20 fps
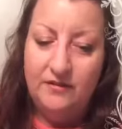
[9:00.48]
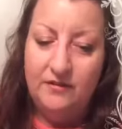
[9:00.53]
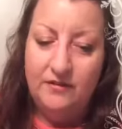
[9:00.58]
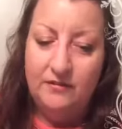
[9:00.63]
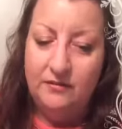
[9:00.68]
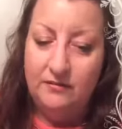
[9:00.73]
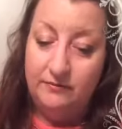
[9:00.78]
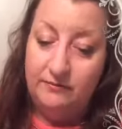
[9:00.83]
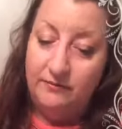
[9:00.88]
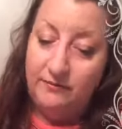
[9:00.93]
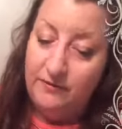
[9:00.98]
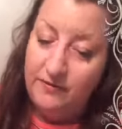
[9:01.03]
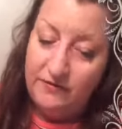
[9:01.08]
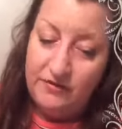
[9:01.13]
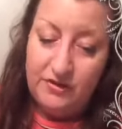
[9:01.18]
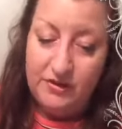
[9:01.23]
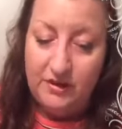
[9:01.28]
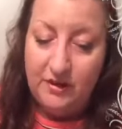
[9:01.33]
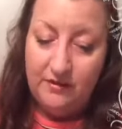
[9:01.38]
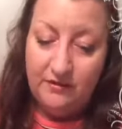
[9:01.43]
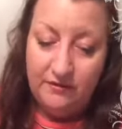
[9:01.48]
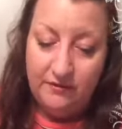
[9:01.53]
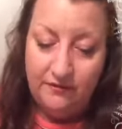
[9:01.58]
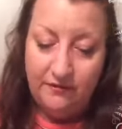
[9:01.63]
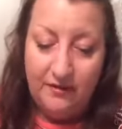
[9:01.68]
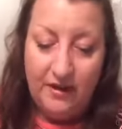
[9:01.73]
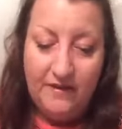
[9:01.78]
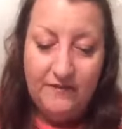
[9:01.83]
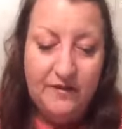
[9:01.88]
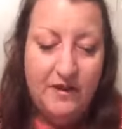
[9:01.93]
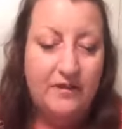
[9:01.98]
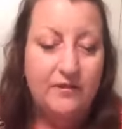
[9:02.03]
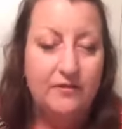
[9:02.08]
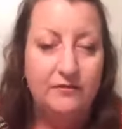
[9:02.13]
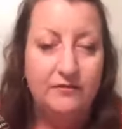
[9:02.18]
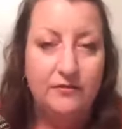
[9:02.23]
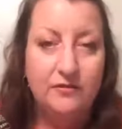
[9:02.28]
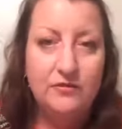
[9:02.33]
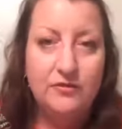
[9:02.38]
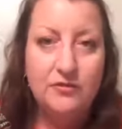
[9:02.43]
or $15,
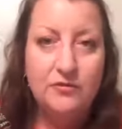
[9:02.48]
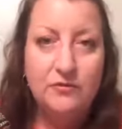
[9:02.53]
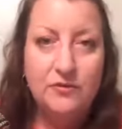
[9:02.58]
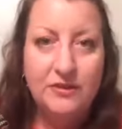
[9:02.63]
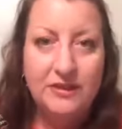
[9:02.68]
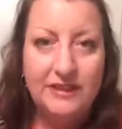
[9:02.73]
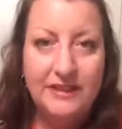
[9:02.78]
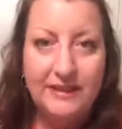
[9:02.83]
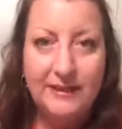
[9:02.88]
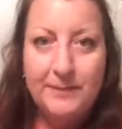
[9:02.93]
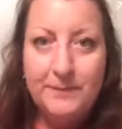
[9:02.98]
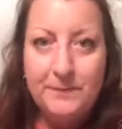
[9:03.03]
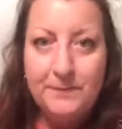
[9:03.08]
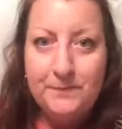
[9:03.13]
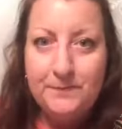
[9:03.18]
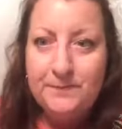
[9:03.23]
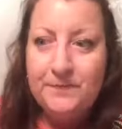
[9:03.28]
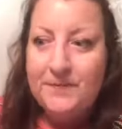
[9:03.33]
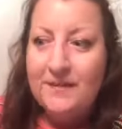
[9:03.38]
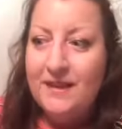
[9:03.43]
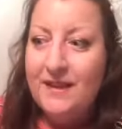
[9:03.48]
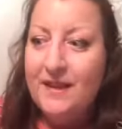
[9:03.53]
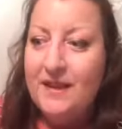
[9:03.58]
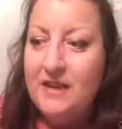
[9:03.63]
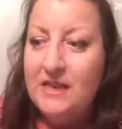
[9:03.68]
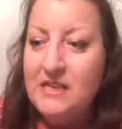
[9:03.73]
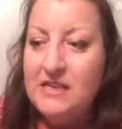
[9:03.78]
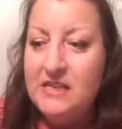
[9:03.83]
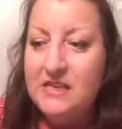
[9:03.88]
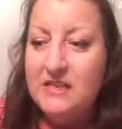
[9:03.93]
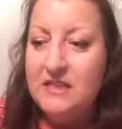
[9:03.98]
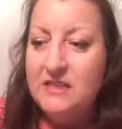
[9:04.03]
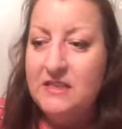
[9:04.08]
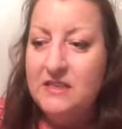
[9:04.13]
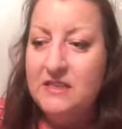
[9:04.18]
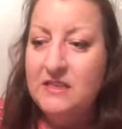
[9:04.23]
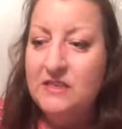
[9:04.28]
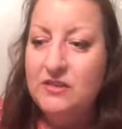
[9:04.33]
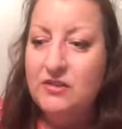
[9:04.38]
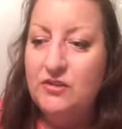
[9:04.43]
$5 virtual kit
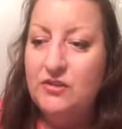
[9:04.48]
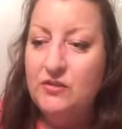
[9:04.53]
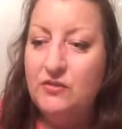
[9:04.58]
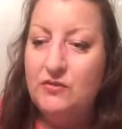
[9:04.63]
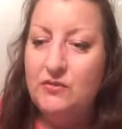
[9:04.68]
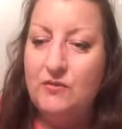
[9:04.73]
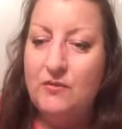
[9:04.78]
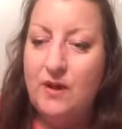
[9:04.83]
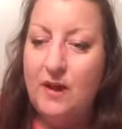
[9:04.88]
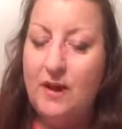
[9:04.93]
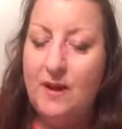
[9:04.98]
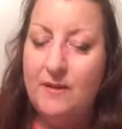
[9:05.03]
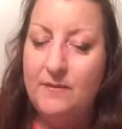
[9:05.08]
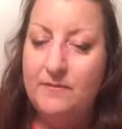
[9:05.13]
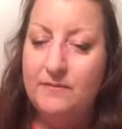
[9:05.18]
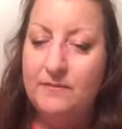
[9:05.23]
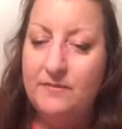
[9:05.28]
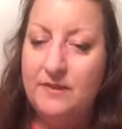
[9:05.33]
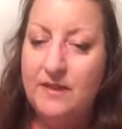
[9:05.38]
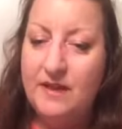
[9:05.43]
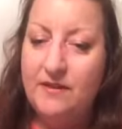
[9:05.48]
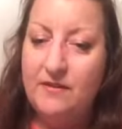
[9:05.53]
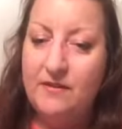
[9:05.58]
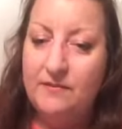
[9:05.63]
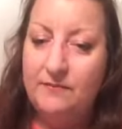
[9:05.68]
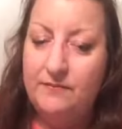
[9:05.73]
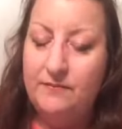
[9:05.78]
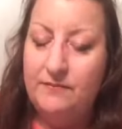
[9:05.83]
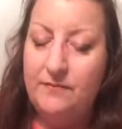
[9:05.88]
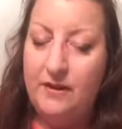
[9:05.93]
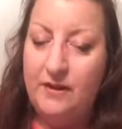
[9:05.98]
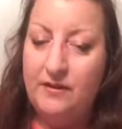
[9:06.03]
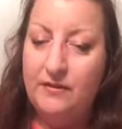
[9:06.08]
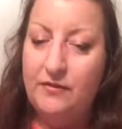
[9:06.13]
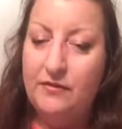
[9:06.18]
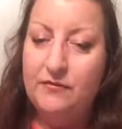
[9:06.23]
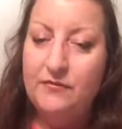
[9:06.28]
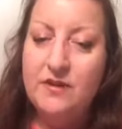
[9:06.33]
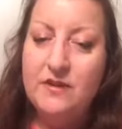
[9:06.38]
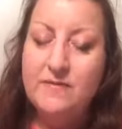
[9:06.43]
is you get
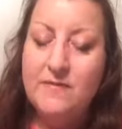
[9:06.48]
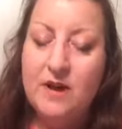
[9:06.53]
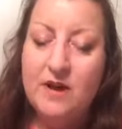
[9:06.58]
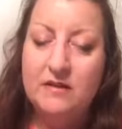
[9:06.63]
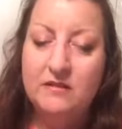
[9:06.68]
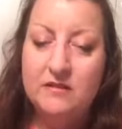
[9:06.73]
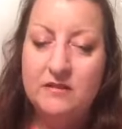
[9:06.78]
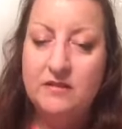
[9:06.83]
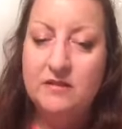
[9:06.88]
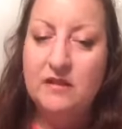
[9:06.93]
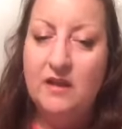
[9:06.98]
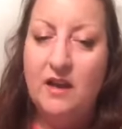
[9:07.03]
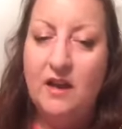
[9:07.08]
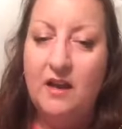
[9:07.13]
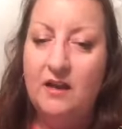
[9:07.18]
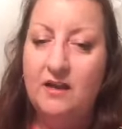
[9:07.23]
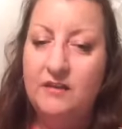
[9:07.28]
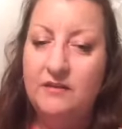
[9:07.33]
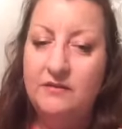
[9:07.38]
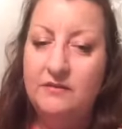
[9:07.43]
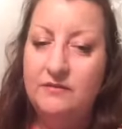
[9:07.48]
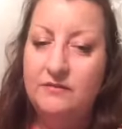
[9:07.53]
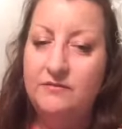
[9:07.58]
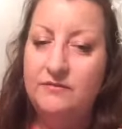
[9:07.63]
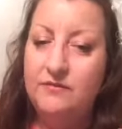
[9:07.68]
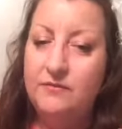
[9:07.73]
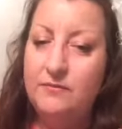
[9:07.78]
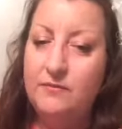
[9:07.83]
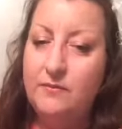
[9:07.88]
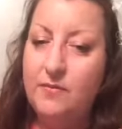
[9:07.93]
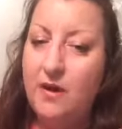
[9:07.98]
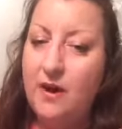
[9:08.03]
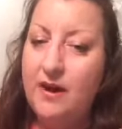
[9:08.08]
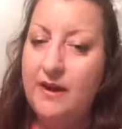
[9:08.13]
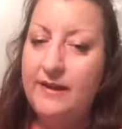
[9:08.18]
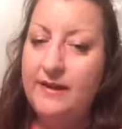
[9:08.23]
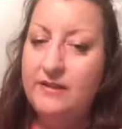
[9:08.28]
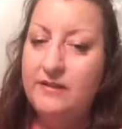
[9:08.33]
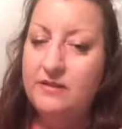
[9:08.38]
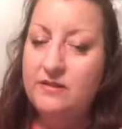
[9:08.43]
3 months of
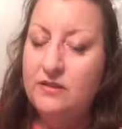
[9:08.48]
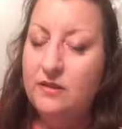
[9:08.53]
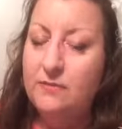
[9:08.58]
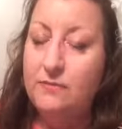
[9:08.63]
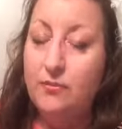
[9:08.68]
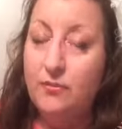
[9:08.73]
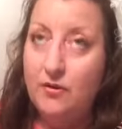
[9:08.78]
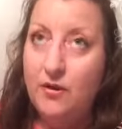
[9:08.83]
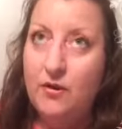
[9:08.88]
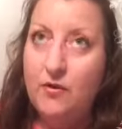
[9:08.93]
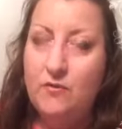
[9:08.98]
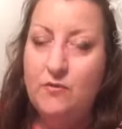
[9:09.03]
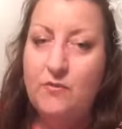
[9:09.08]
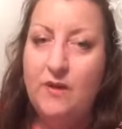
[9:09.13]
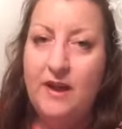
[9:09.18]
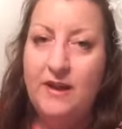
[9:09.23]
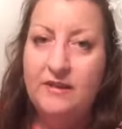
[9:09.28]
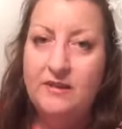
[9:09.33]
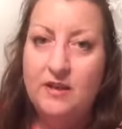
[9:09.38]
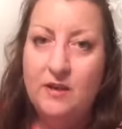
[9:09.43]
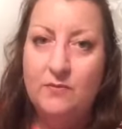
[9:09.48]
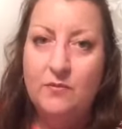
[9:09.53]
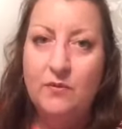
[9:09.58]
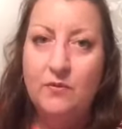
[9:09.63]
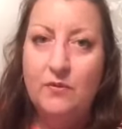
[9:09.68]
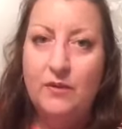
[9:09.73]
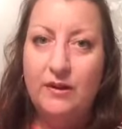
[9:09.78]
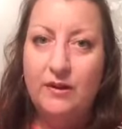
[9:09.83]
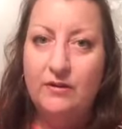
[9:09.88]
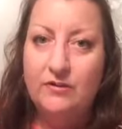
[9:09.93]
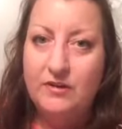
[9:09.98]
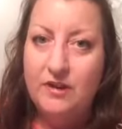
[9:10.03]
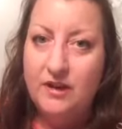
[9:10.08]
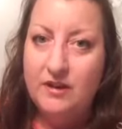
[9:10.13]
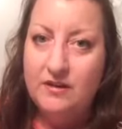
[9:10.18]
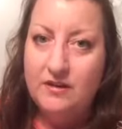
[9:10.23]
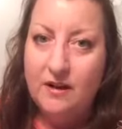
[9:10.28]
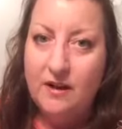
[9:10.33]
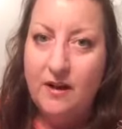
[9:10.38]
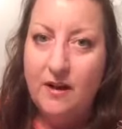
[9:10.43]
my
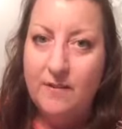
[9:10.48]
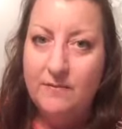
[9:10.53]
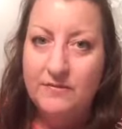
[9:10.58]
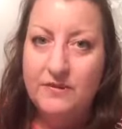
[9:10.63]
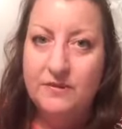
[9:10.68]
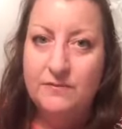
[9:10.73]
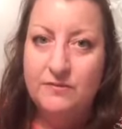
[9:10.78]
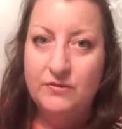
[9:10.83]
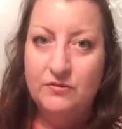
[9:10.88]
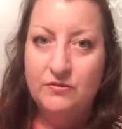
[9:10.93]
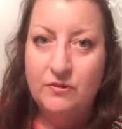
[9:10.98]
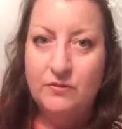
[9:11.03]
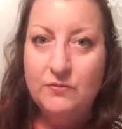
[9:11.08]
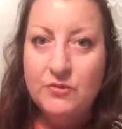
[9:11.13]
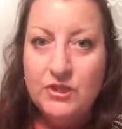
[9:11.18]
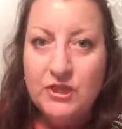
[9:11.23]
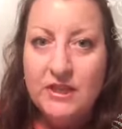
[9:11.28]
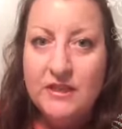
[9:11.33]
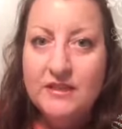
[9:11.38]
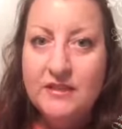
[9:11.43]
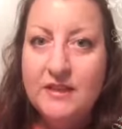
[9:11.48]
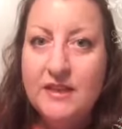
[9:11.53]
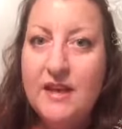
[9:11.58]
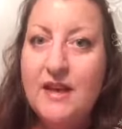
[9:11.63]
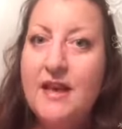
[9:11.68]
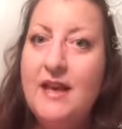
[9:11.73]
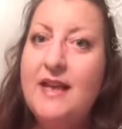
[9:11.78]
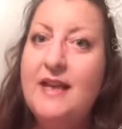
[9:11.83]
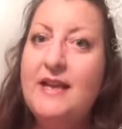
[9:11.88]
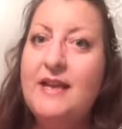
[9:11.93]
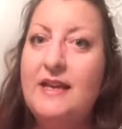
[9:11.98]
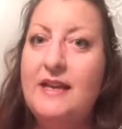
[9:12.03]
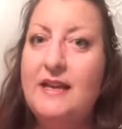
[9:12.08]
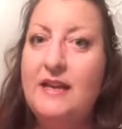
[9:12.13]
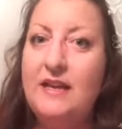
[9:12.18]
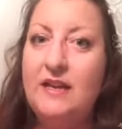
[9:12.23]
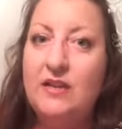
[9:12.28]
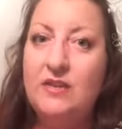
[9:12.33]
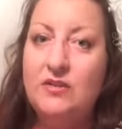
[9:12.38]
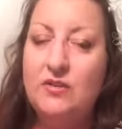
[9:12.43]
Tupperware.com subscription,
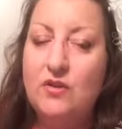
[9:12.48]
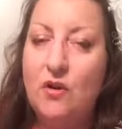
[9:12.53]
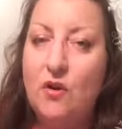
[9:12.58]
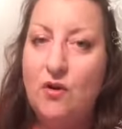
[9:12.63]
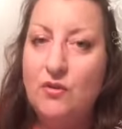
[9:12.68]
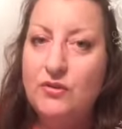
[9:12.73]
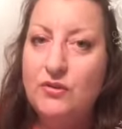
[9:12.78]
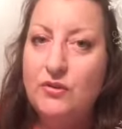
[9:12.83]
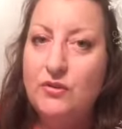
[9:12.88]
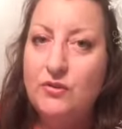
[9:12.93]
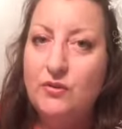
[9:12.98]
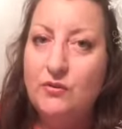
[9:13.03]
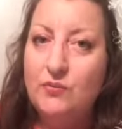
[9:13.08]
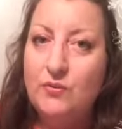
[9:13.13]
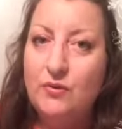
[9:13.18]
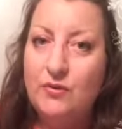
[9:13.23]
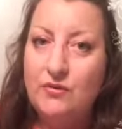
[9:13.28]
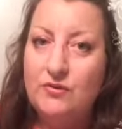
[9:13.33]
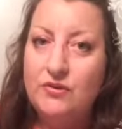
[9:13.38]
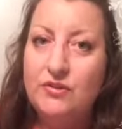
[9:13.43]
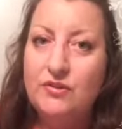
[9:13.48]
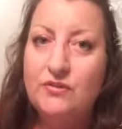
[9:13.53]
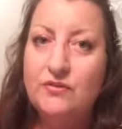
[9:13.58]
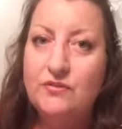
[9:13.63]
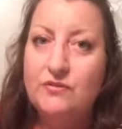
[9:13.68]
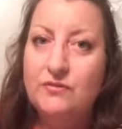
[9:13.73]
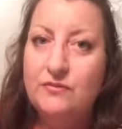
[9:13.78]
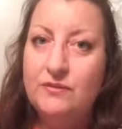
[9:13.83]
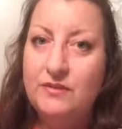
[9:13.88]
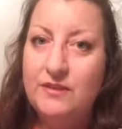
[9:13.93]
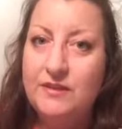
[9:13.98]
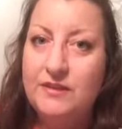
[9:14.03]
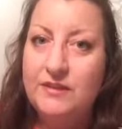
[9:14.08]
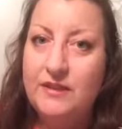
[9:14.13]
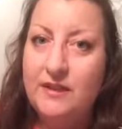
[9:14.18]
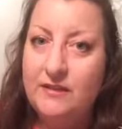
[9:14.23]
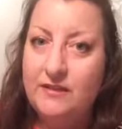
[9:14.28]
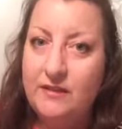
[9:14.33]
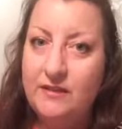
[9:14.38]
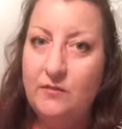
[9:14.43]
and also your personal
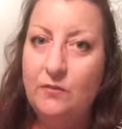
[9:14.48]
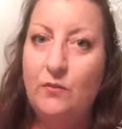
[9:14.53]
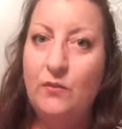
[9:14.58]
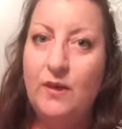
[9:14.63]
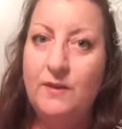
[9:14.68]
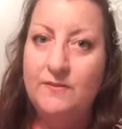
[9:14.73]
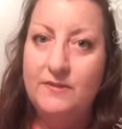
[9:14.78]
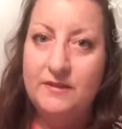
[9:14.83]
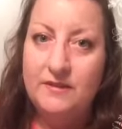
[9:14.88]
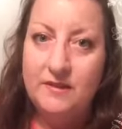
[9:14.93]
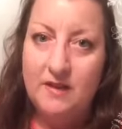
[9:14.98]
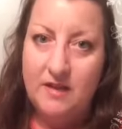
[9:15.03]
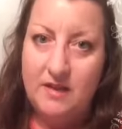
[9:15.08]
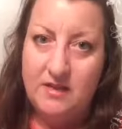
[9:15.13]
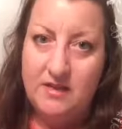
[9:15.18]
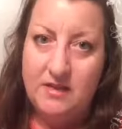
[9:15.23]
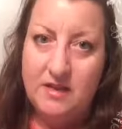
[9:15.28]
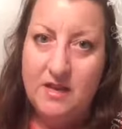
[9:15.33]
selling website.